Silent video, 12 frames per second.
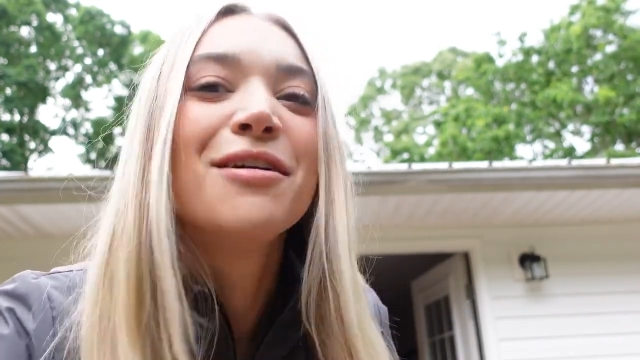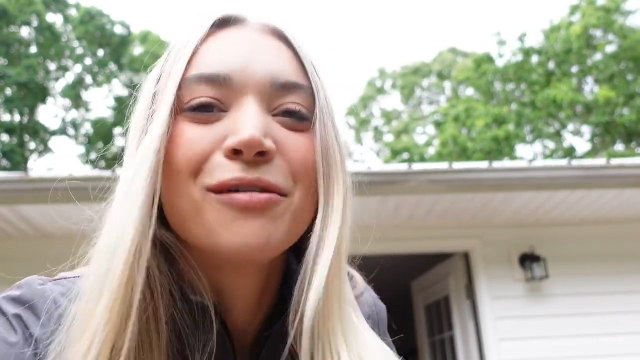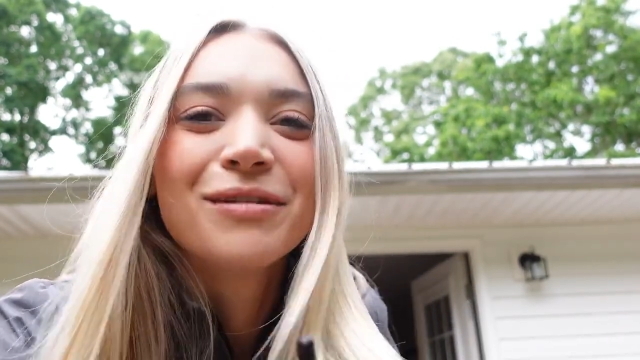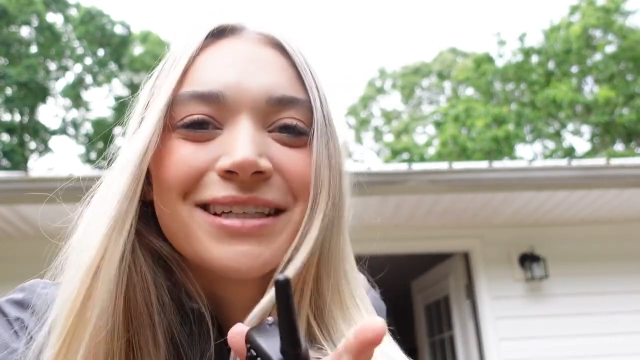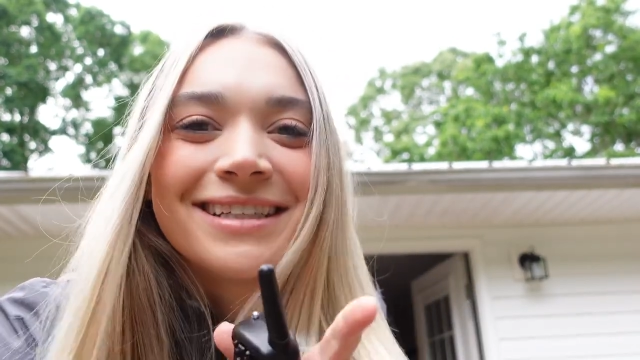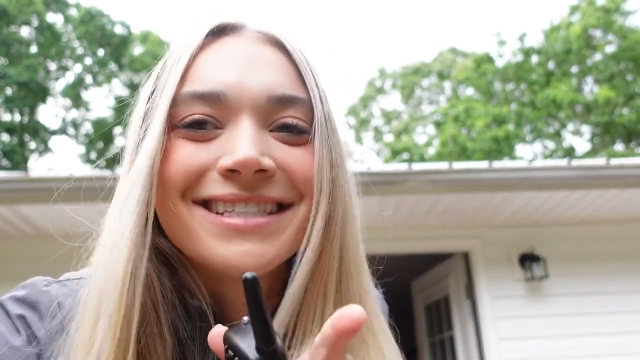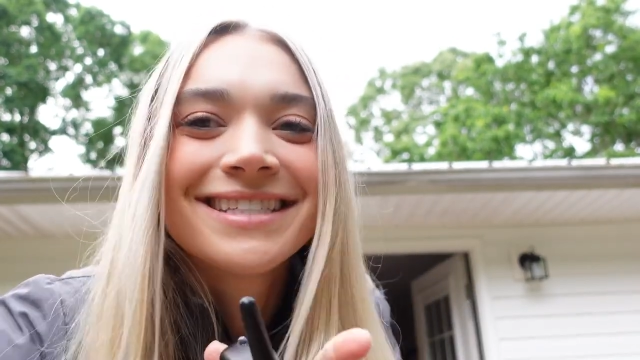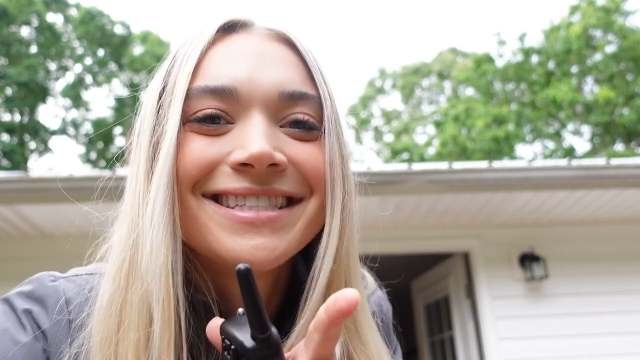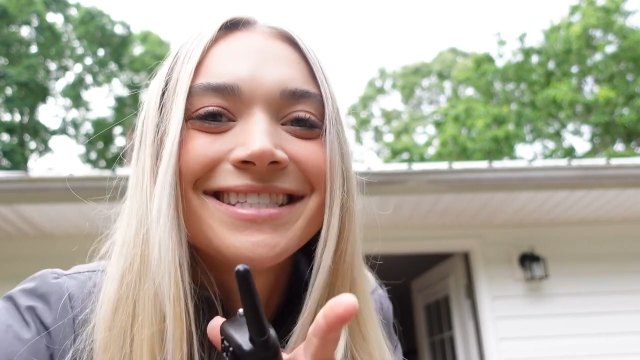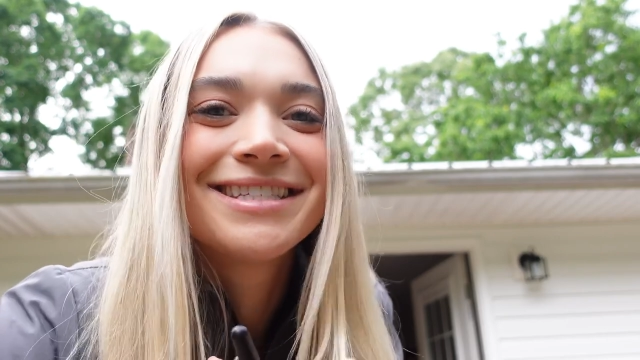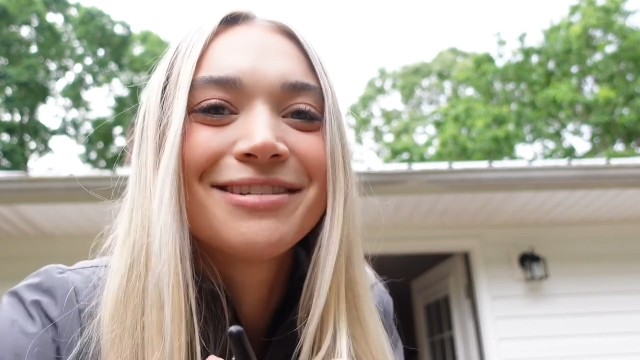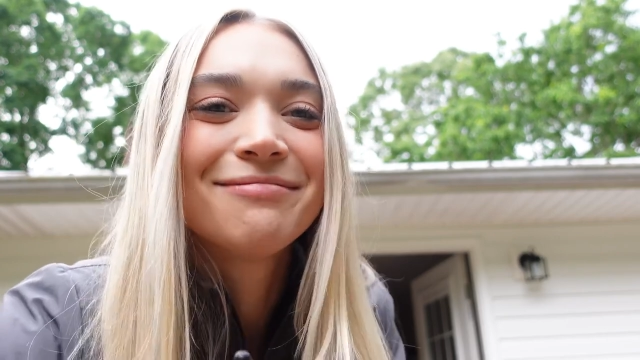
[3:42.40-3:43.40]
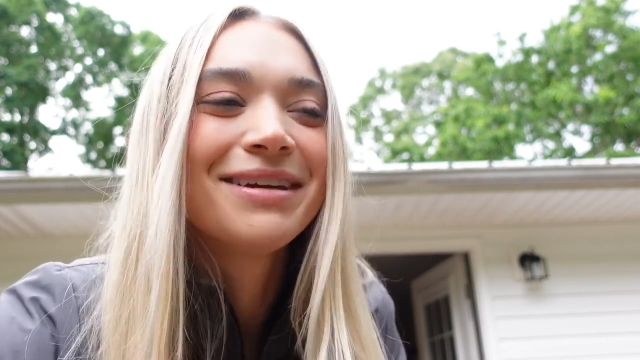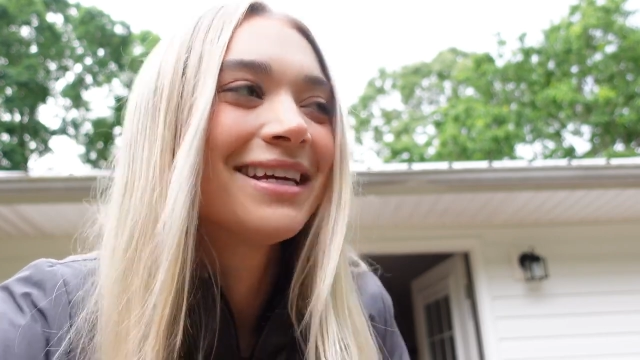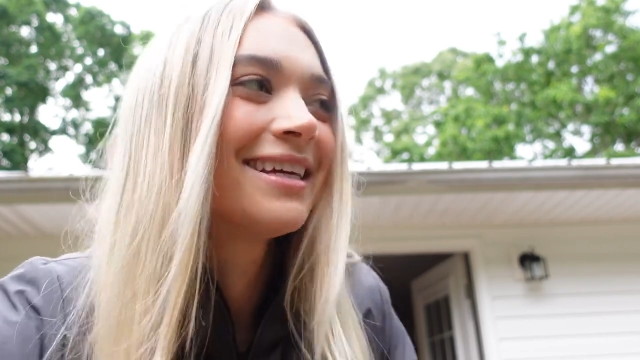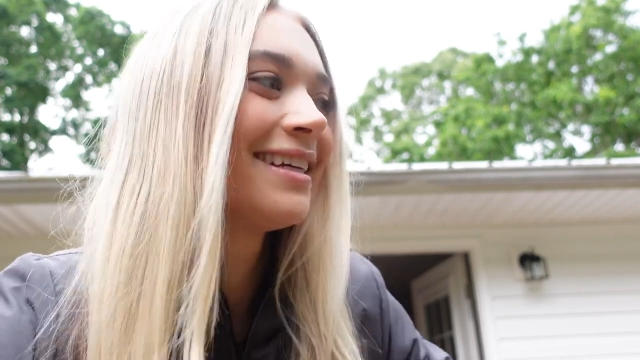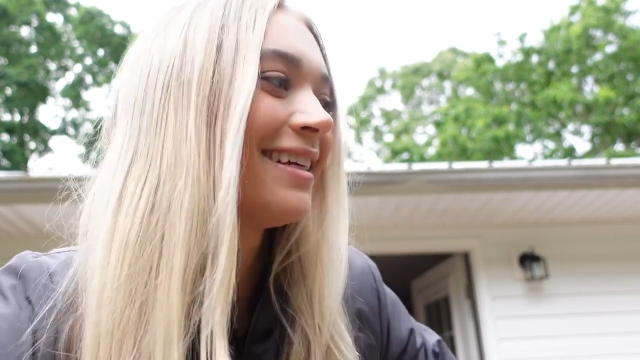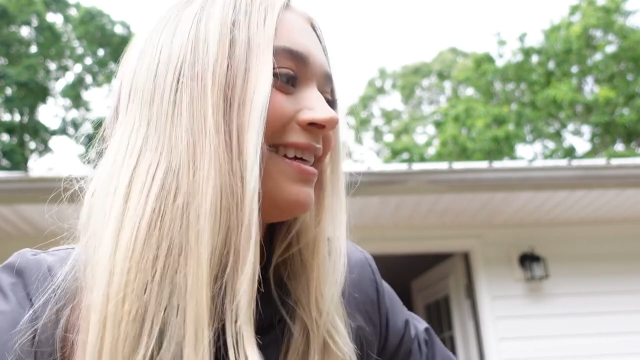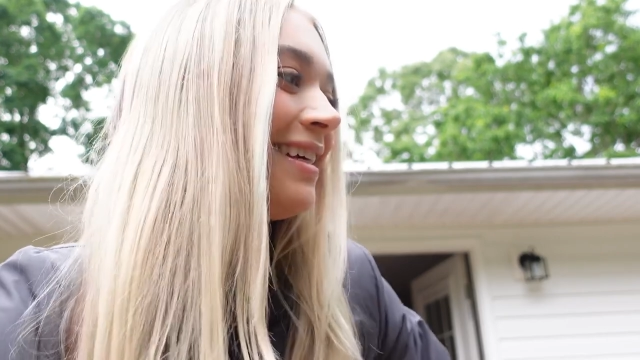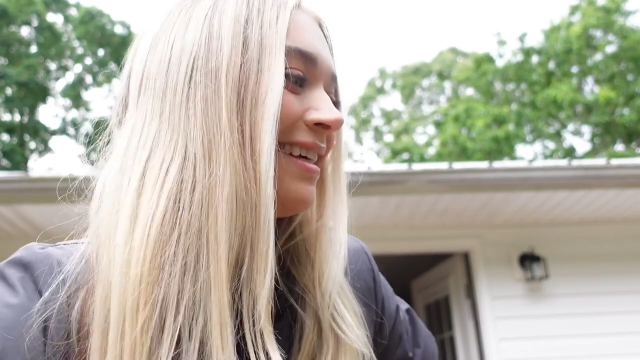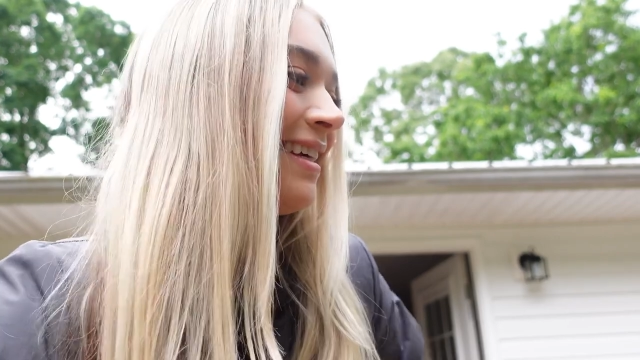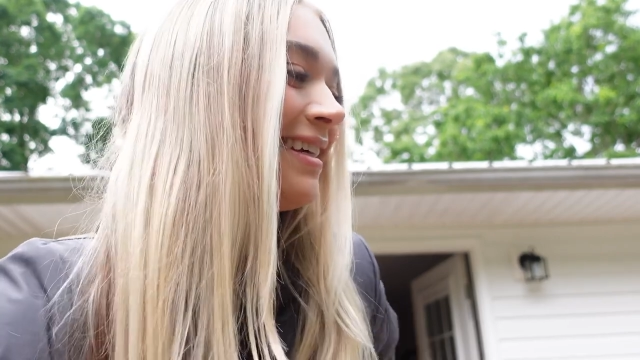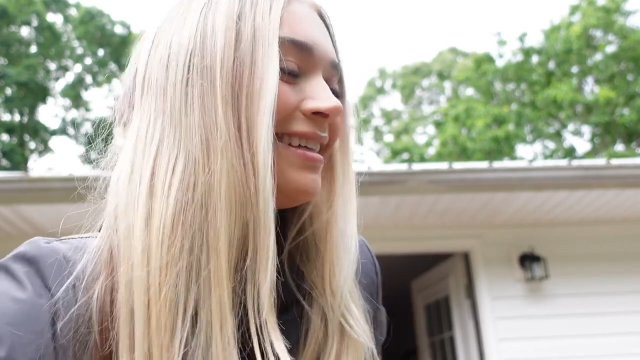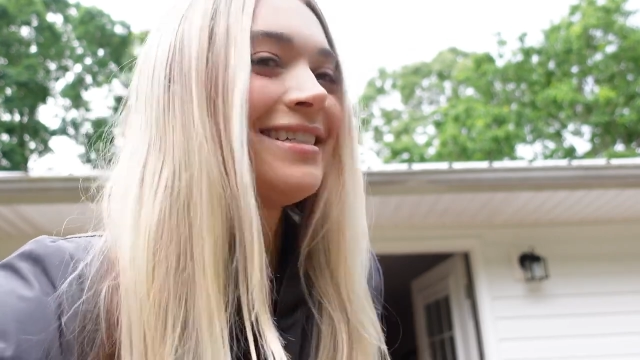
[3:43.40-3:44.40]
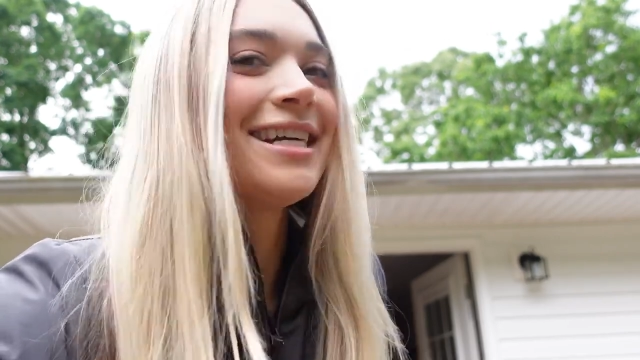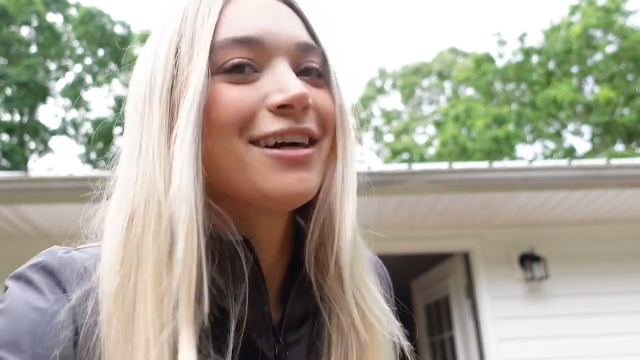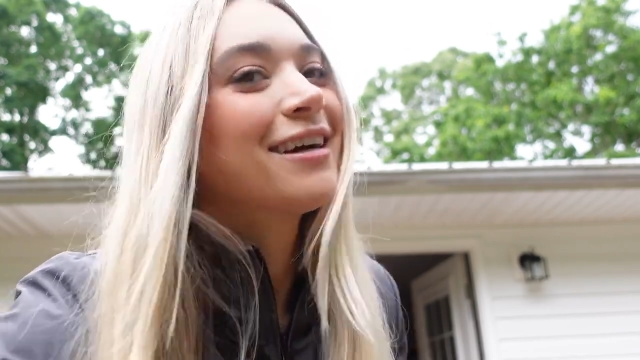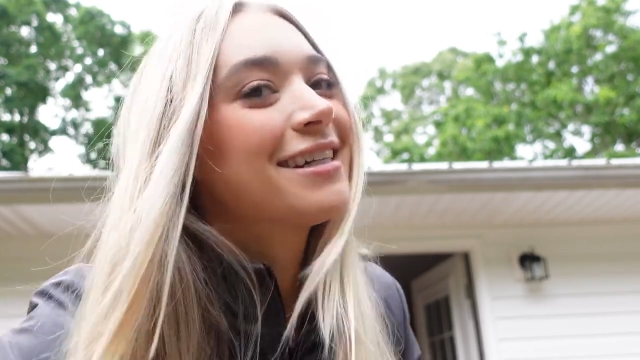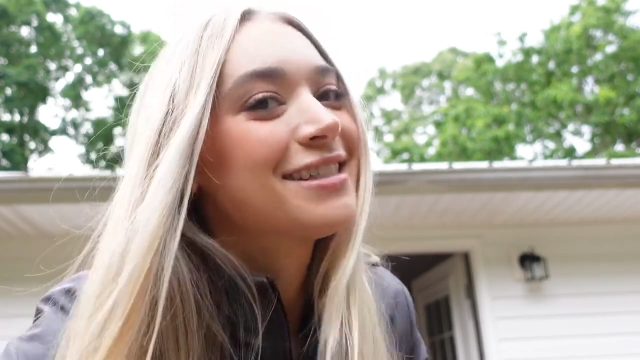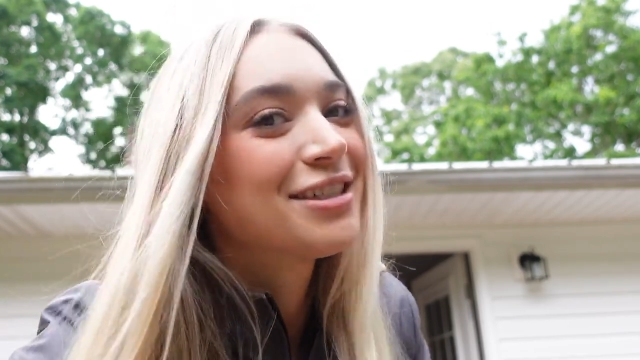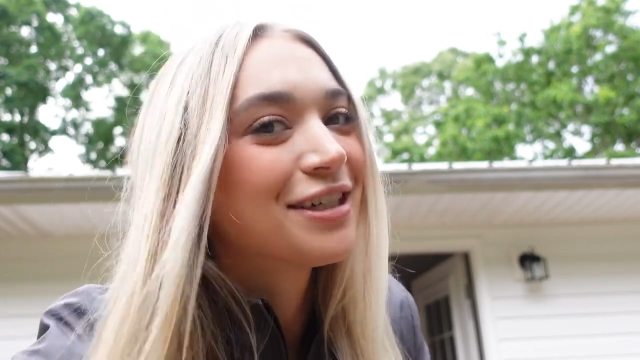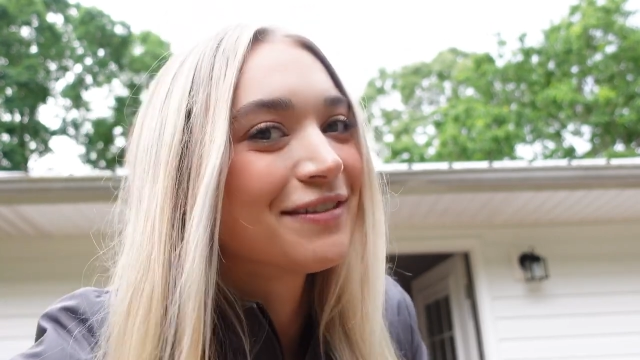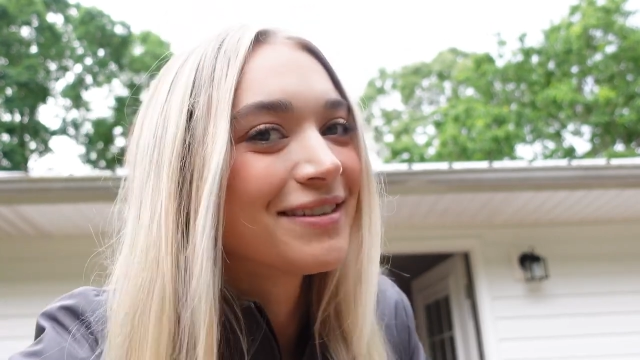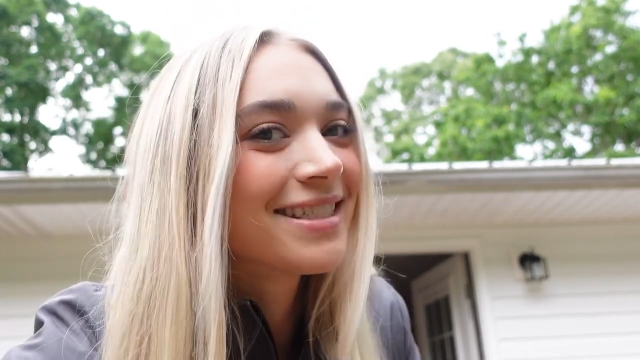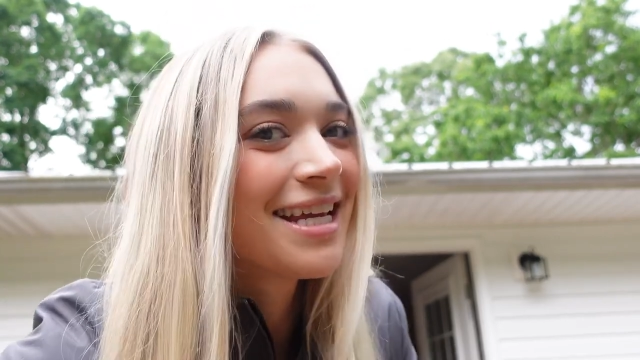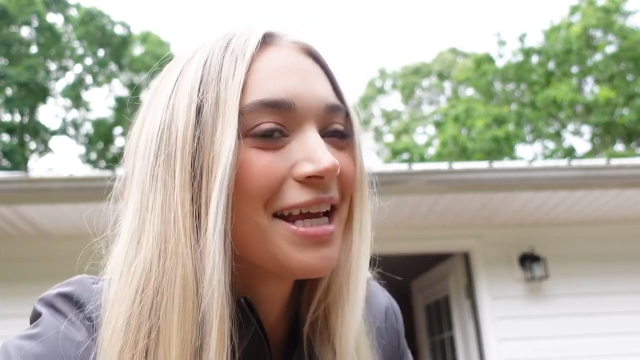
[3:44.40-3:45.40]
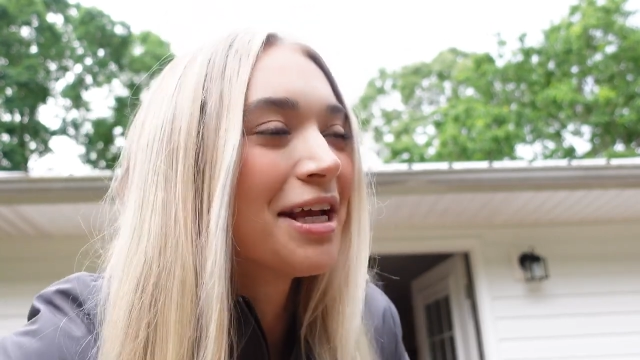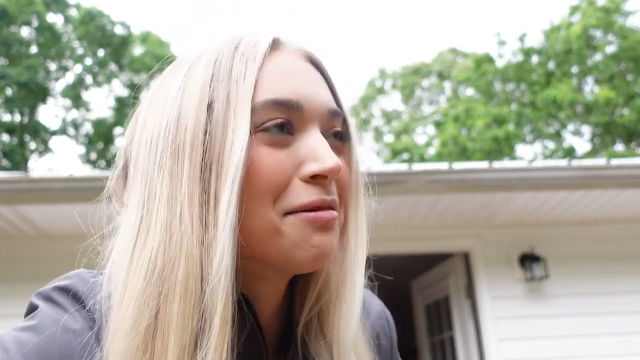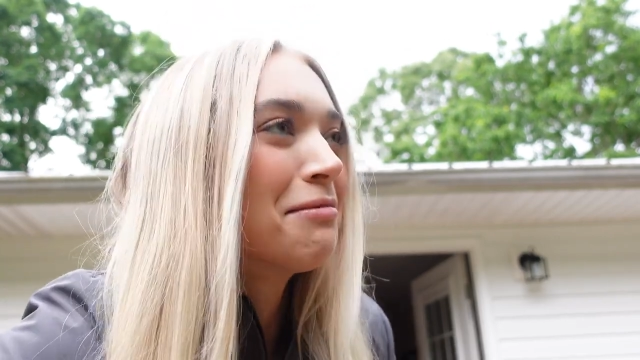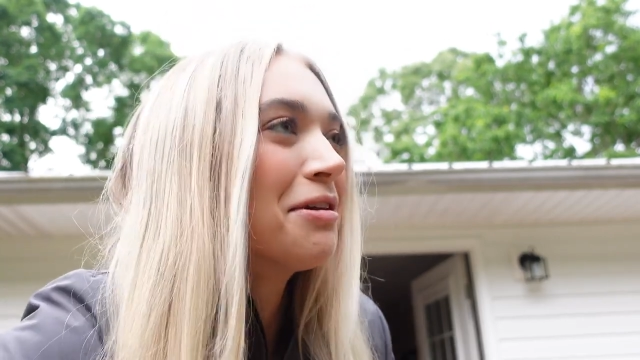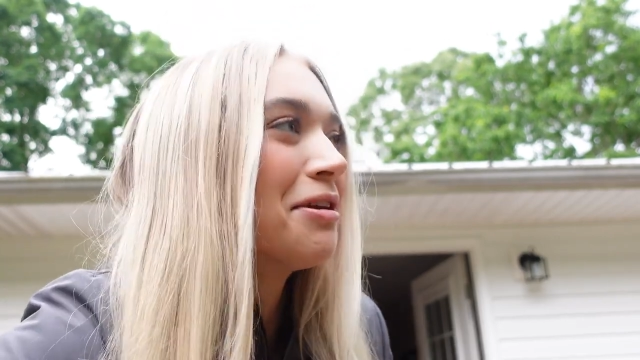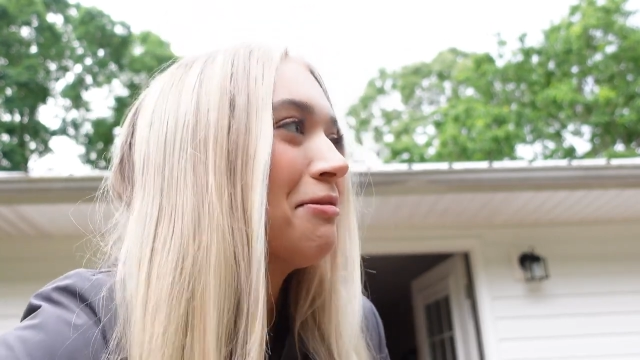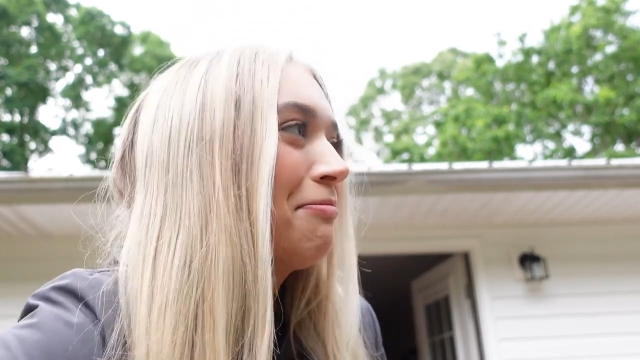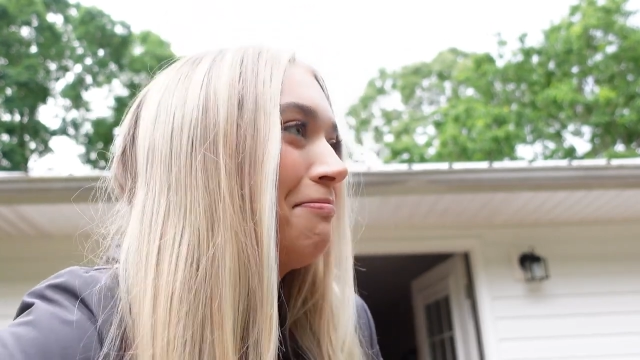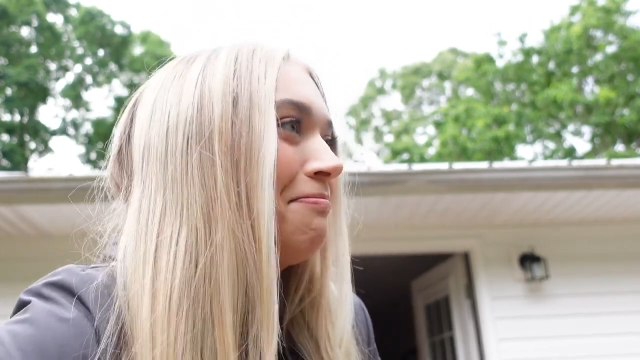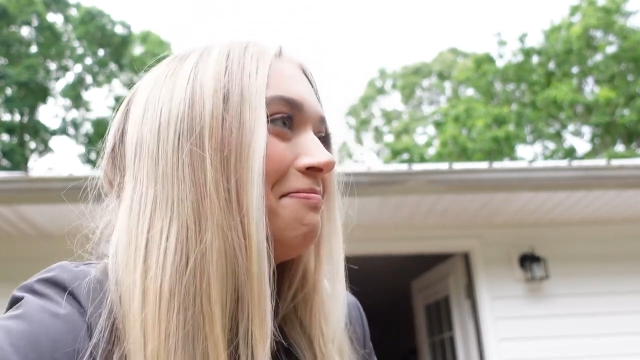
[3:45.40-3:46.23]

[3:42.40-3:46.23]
only listens to me. Derek gets nervous taking him alone.